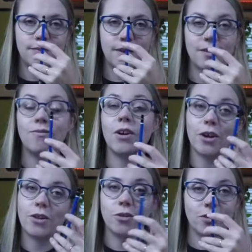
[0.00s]
It's very
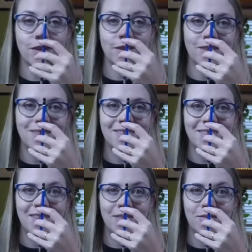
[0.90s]
close, at least.
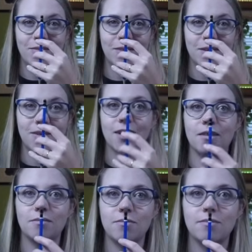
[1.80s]

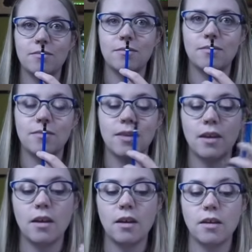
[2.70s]
Okay.
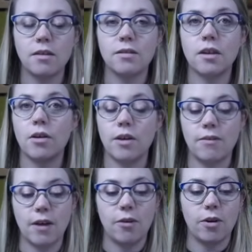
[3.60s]
So
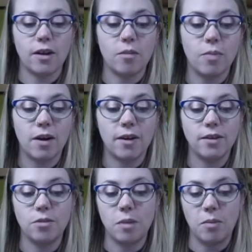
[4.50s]
if I were to compare
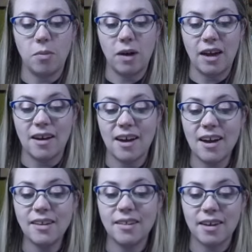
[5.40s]
it to maybe my
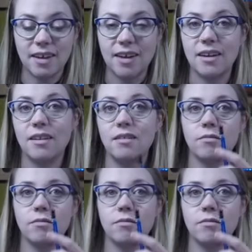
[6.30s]
eye line,